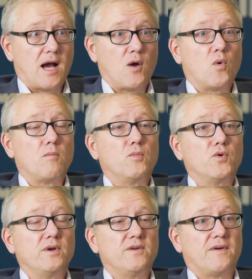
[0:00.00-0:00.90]
I want
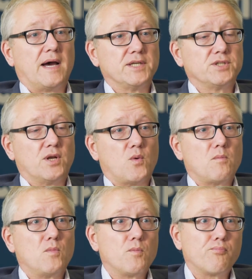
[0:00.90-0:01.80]
more innovation, I want
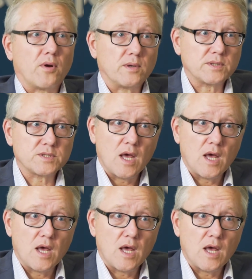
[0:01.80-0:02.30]
more products.